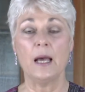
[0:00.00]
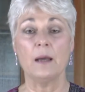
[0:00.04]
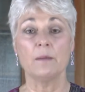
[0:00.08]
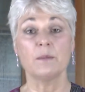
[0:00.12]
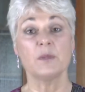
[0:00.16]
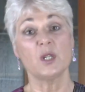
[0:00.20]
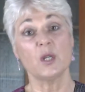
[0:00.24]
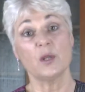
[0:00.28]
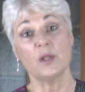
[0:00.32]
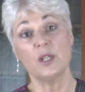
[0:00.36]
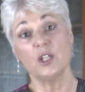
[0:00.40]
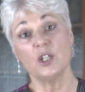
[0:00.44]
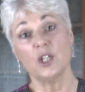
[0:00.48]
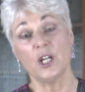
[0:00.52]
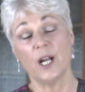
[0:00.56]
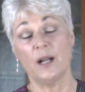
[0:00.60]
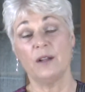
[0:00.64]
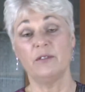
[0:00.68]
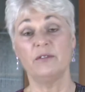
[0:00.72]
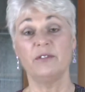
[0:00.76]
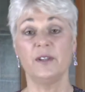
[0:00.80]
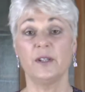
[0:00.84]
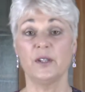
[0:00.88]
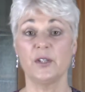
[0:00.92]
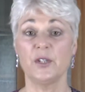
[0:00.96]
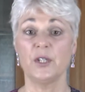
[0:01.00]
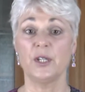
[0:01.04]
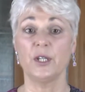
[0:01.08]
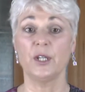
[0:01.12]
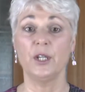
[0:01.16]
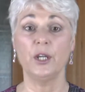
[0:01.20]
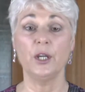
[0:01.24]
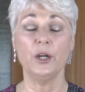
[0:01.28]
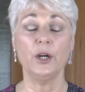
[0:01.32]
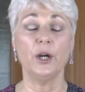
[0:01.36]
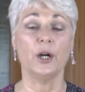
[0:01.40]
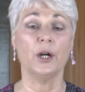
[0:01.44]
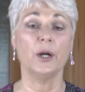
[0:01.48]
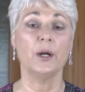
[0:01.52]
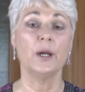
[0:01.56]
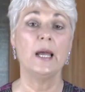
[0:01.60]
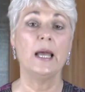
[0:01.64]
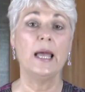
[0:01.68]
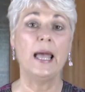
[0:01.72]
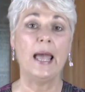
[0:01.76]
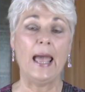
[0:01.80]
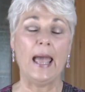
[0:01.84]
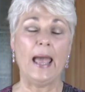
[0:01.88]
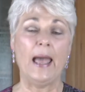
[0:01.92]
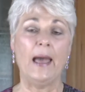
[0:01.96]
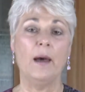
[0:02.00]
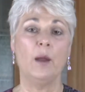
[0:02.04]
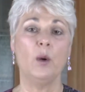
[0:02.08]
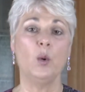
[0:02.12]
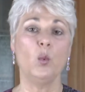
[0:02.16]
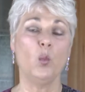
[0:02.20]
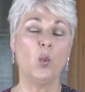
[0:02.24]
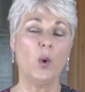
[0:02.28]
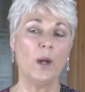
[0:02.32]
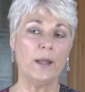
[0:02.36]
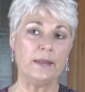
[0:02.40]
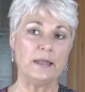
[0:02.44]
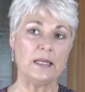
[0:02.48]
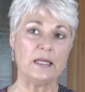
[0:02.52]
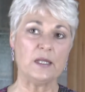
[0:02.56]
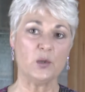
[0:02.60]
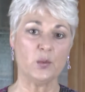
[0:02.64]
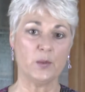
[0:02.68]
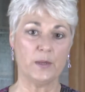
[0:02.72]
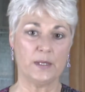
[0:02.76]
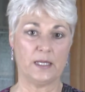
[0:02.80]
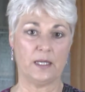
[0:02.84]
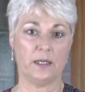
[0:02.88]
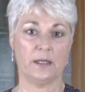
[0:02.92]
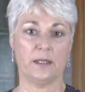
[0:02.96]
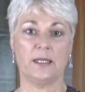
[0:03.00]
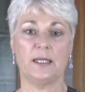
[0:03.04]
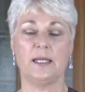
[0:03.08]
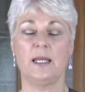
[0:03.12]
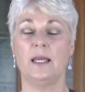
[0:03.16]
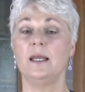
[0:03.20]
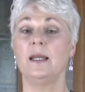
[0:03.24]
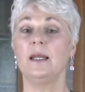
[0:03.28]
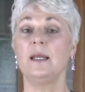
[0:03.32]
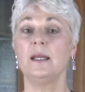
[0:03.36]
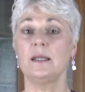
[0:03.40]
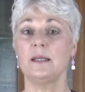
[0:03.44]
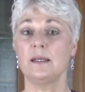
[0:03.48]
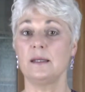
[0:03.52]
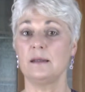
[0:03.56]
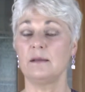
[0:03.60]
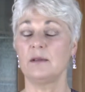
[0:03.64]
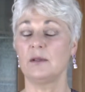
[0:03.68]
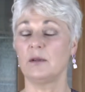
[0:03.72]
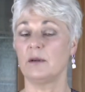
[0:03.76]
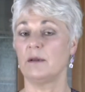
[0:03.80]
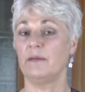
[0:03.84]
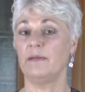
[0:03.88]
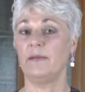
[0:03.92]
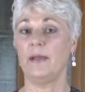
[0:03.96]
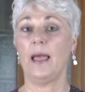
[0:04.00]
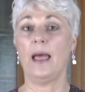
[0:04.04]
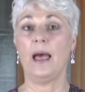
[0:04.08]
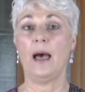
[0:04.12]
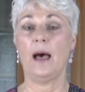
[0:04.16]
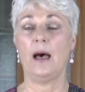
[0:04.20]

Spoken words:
So the child feels secure. And what this results in is sort